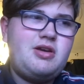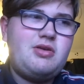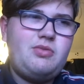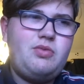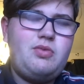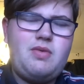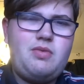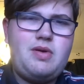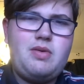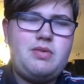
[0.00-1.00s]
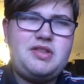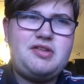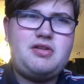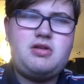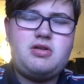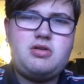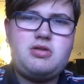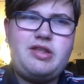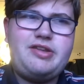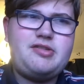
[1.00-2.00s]
What, what, this
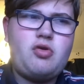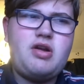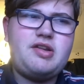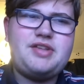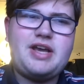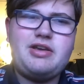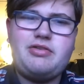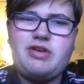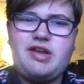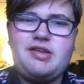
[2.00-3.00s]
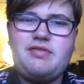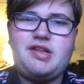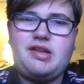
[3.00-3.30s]
this squad is lacking creativity,